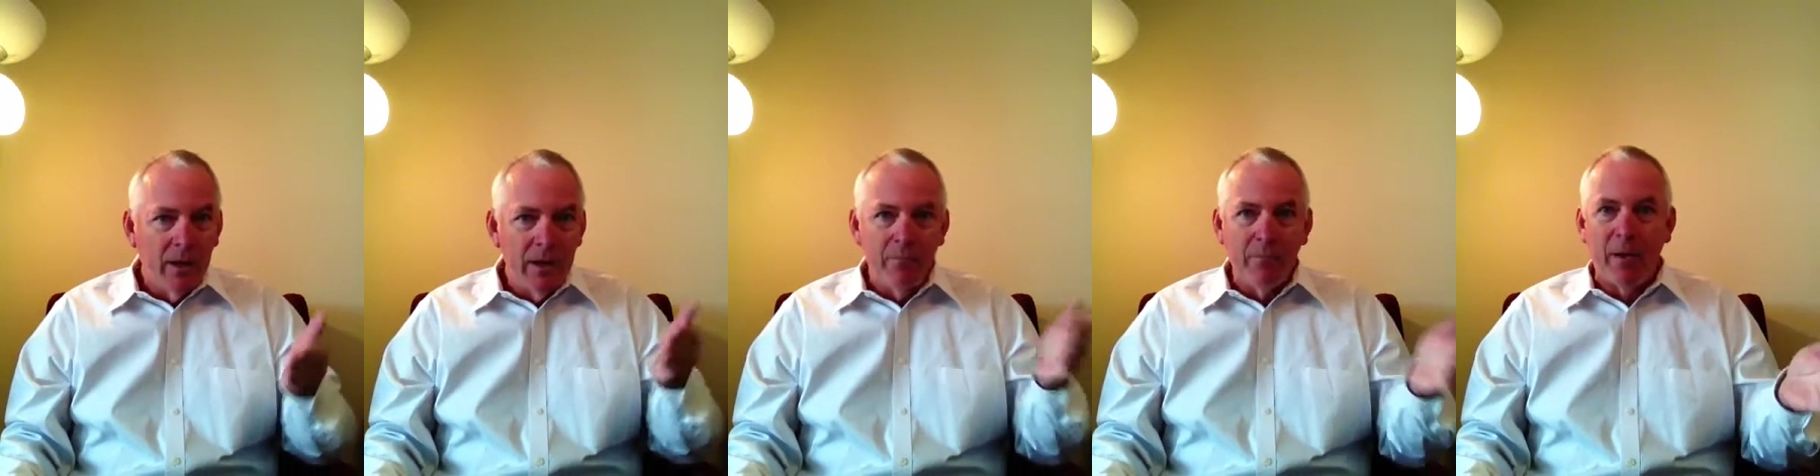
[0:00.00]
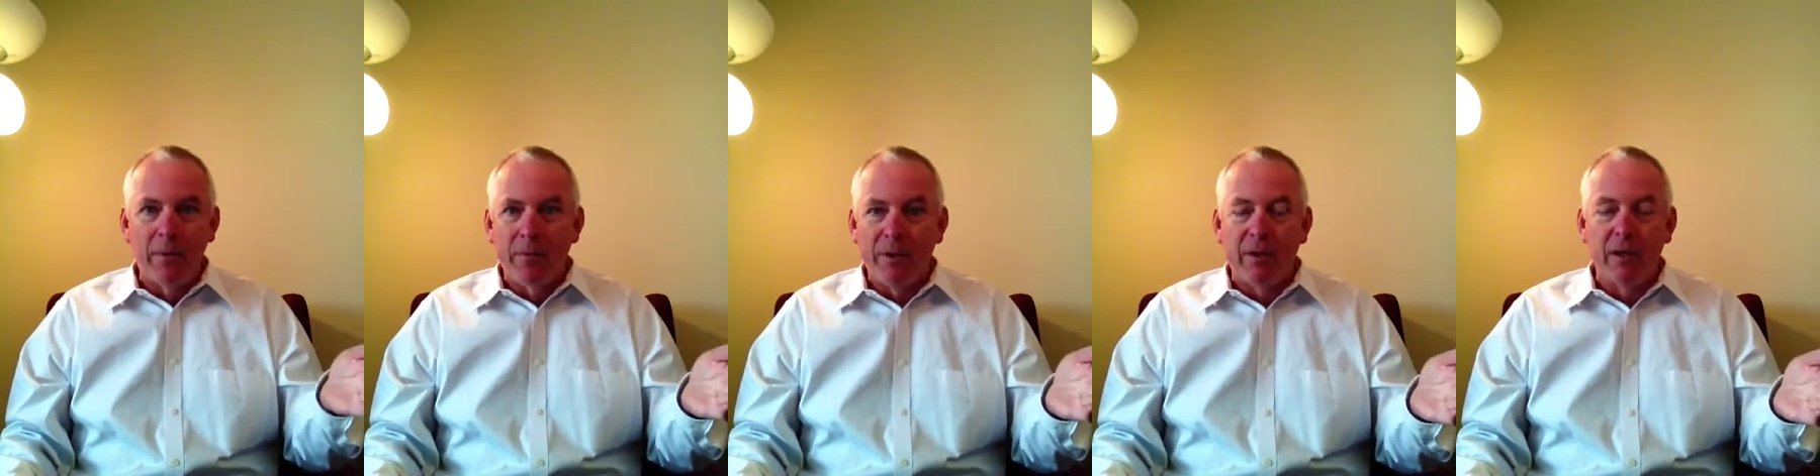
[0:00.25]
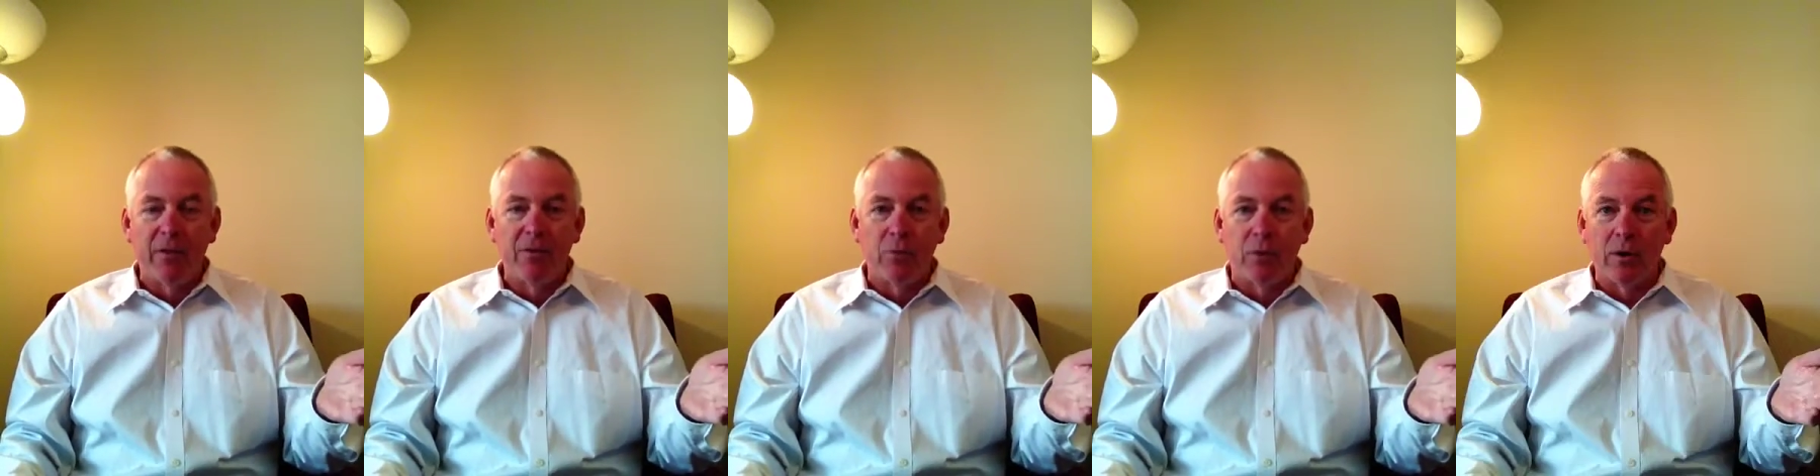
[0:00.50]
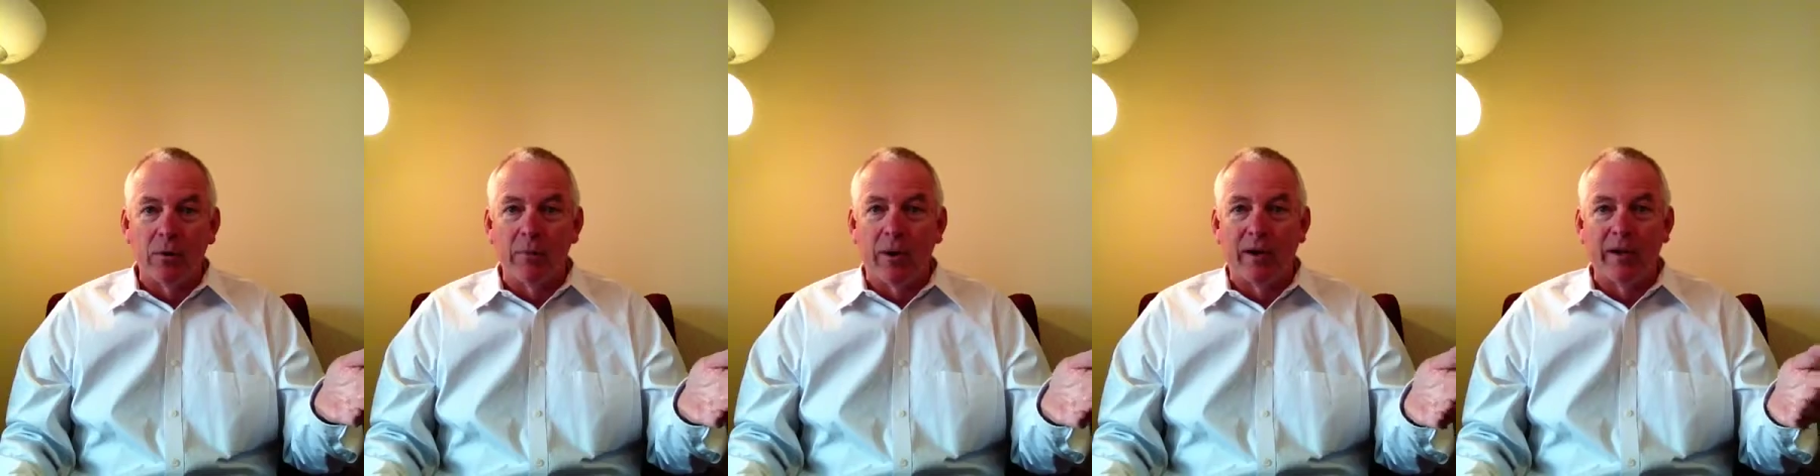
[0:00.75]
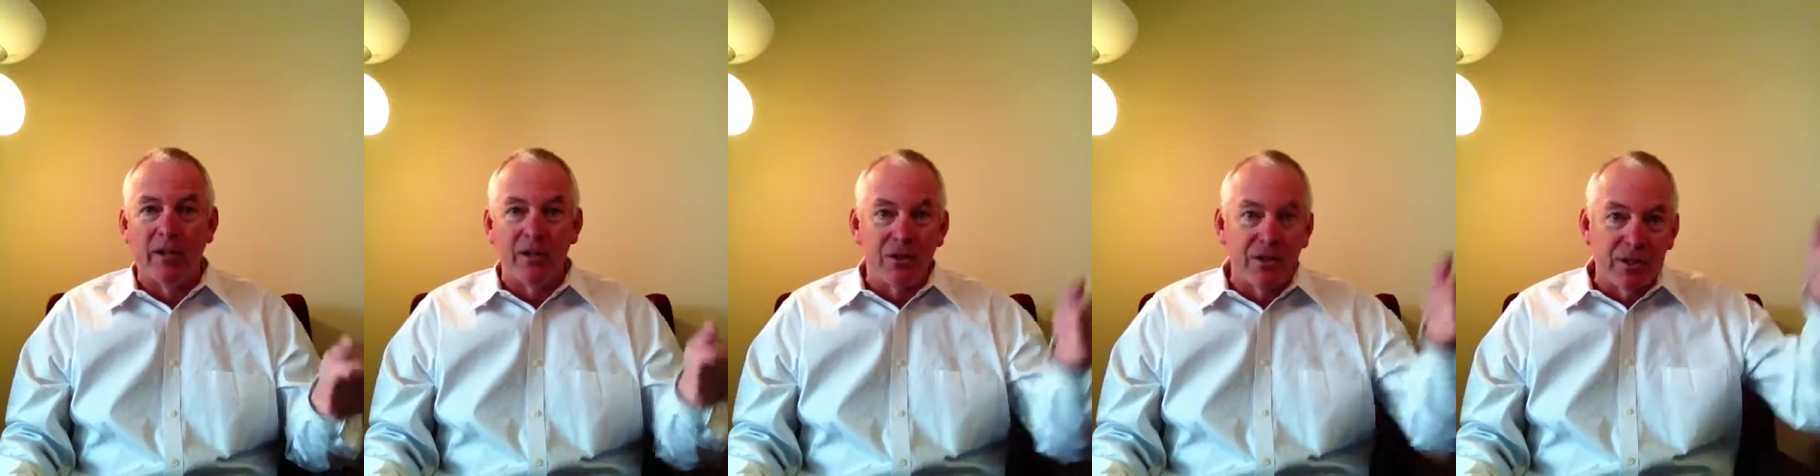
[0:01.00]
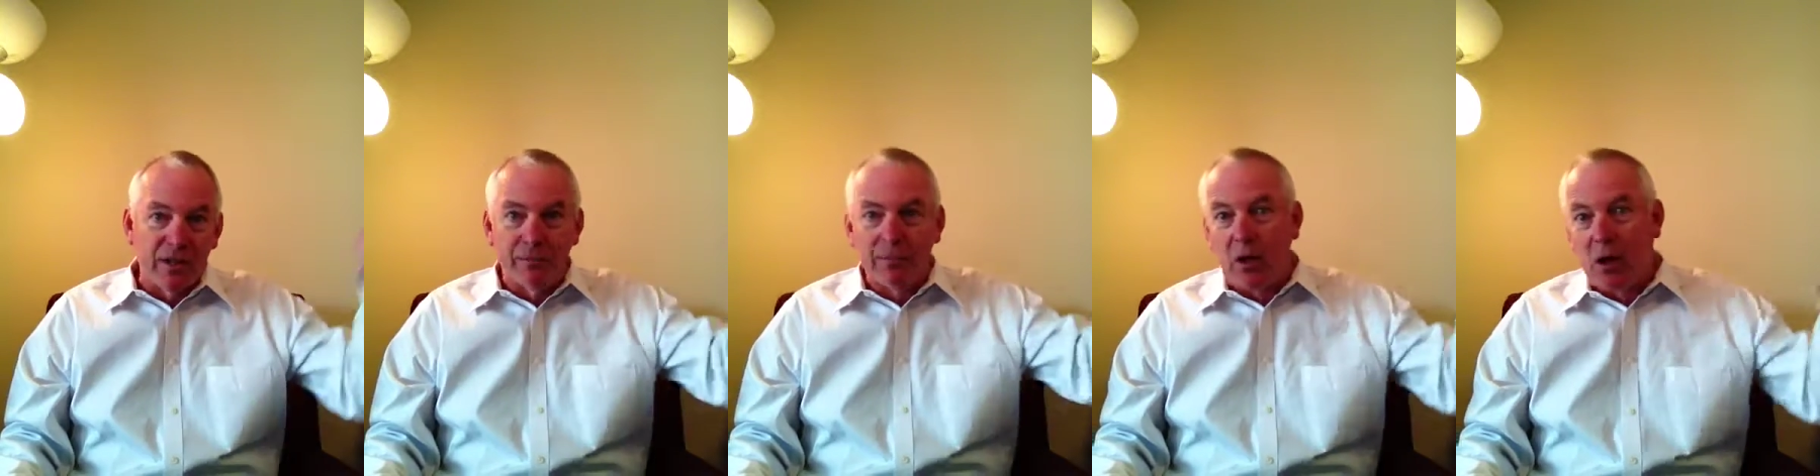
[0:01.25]
Maybe another one of my
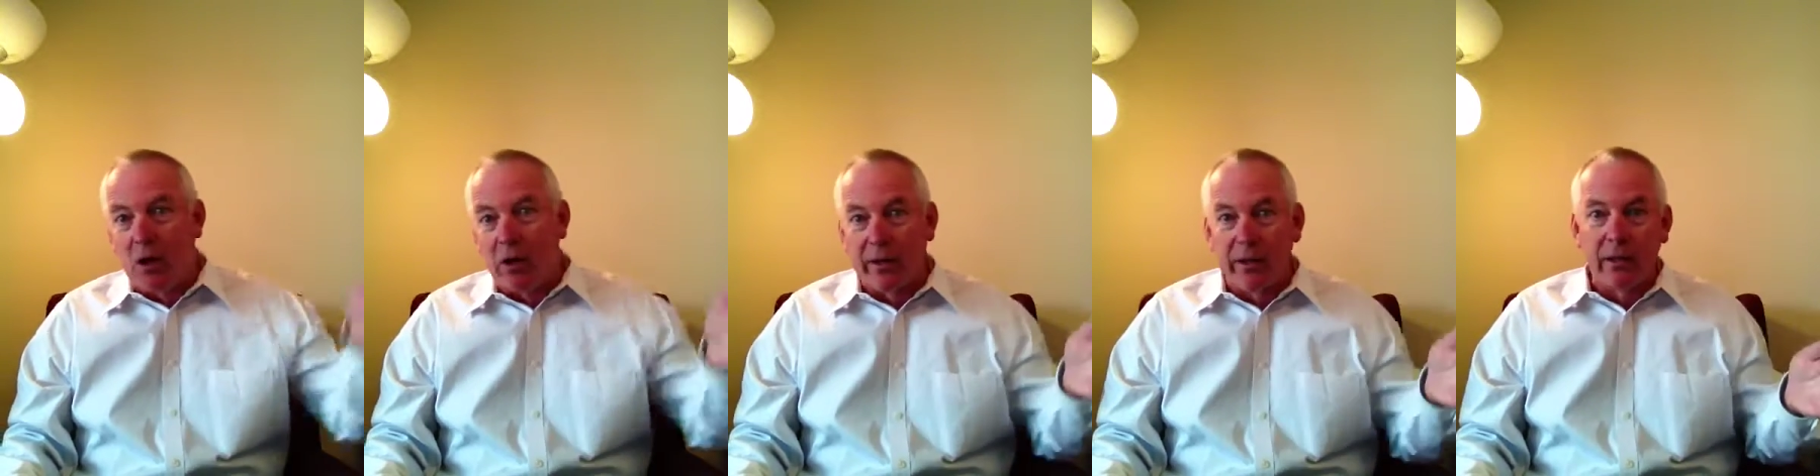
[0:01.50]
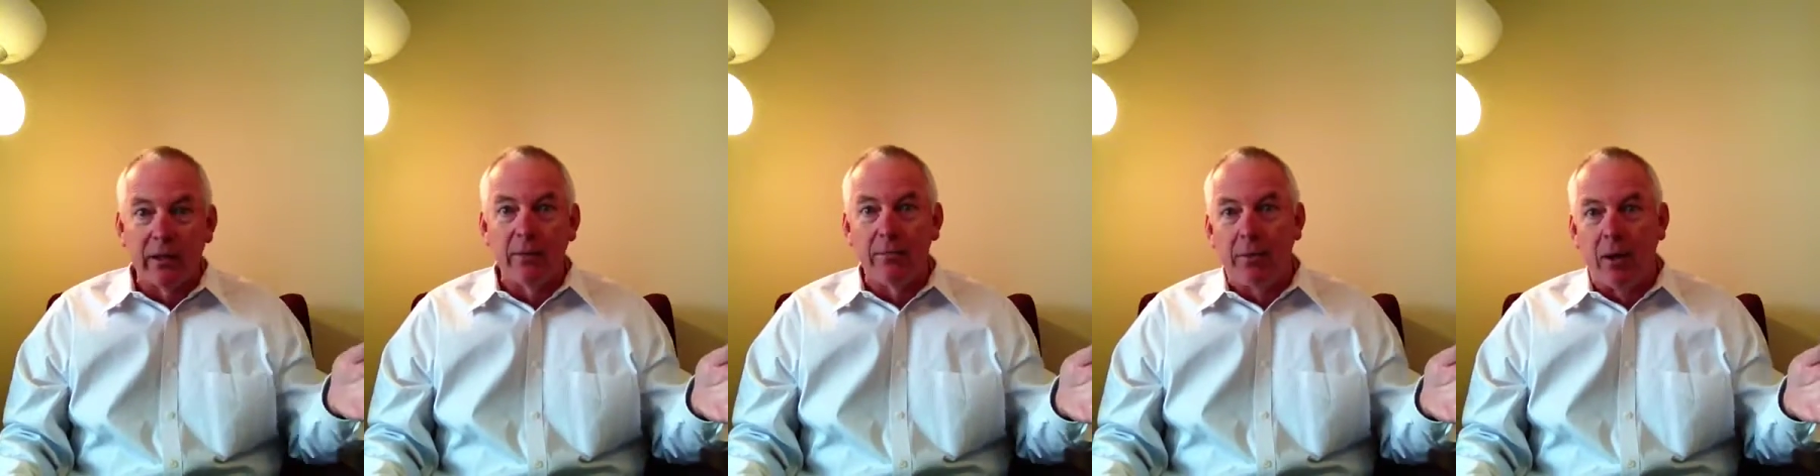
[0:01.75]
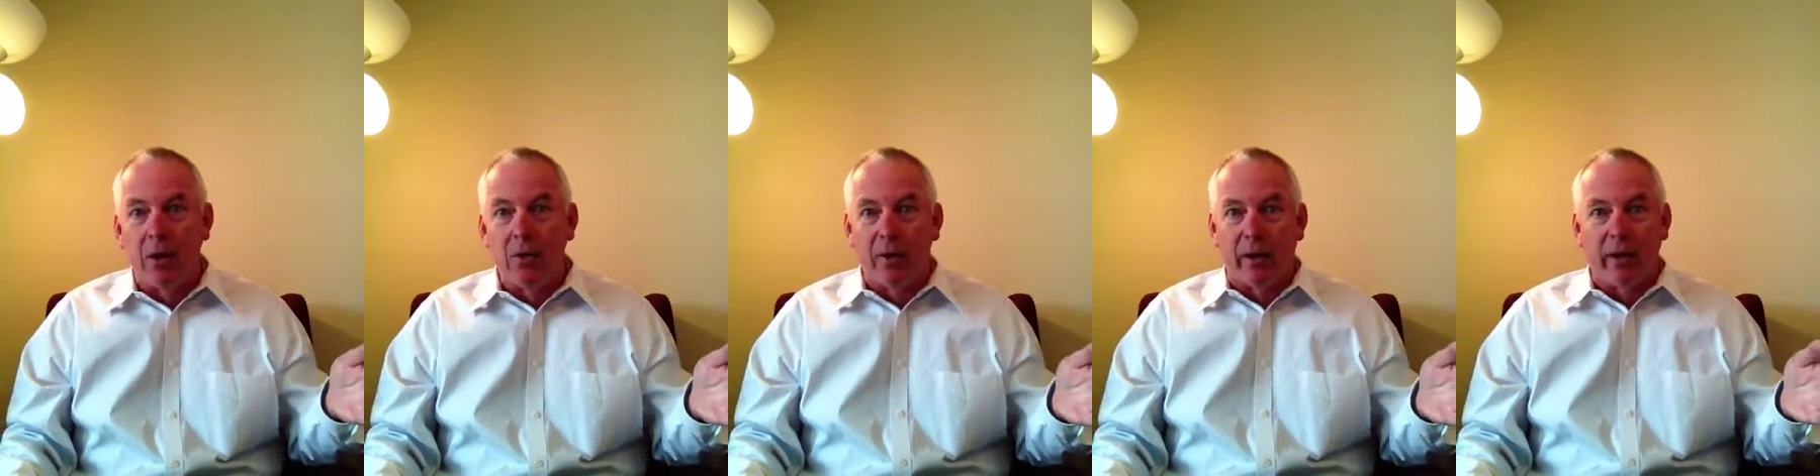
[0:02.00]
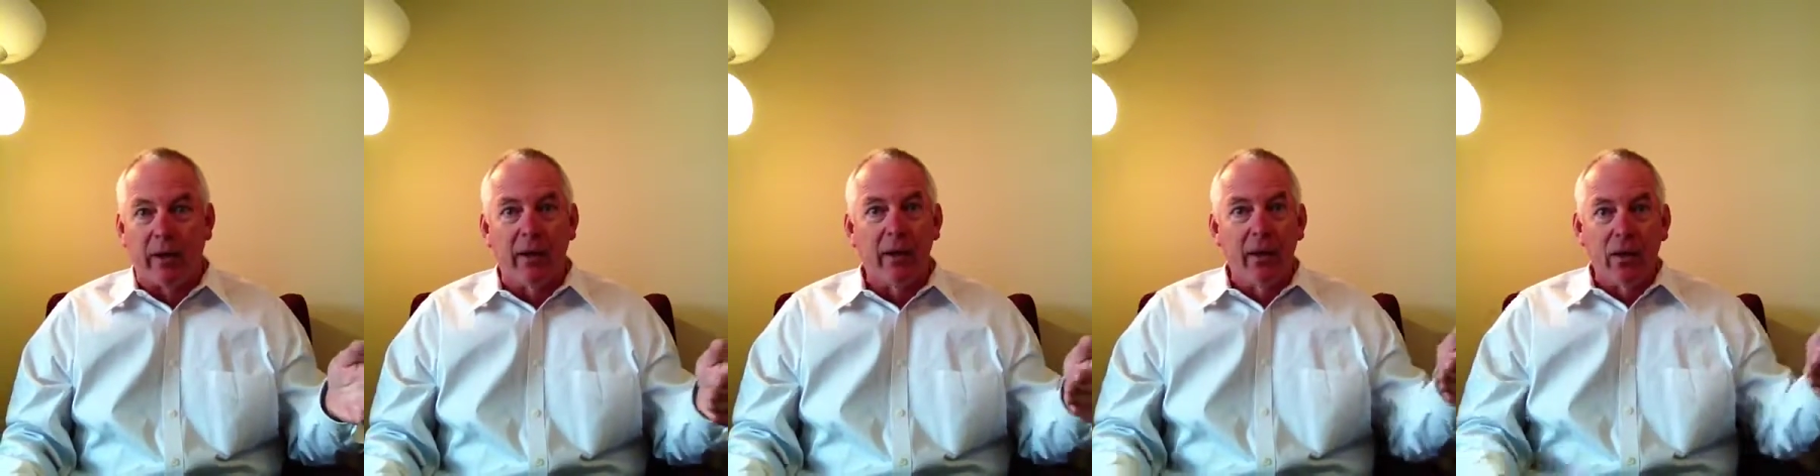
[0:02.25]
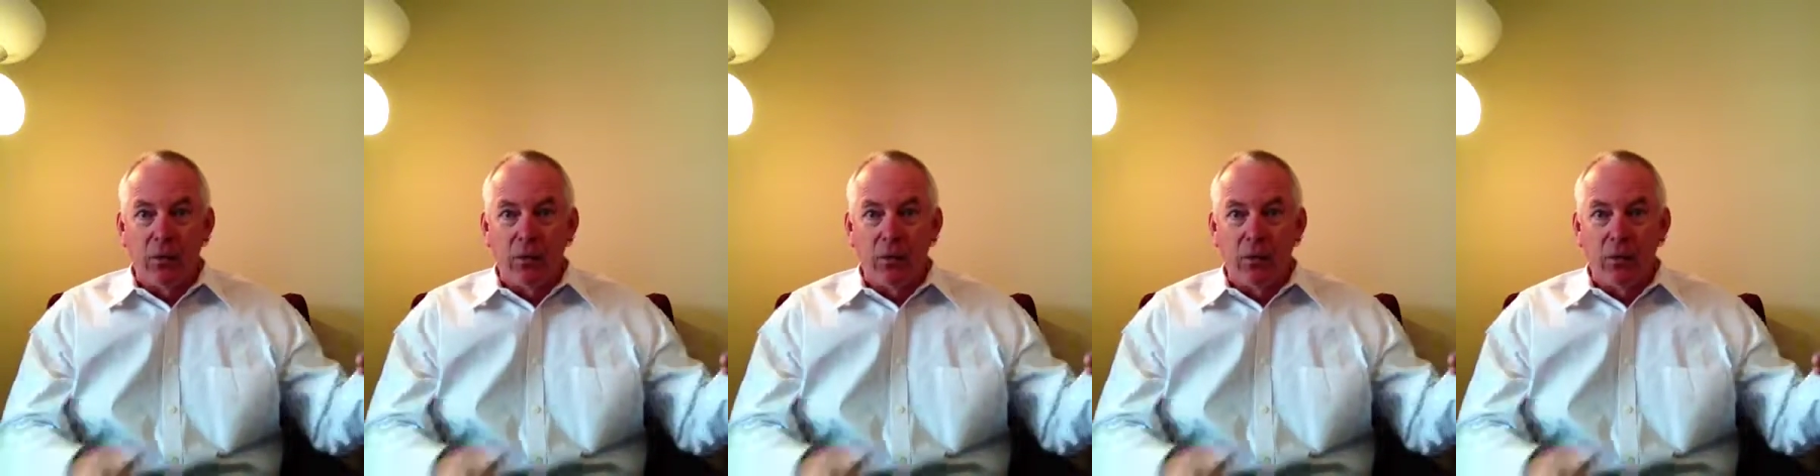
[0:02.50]
niches, I'm calling into Boeing.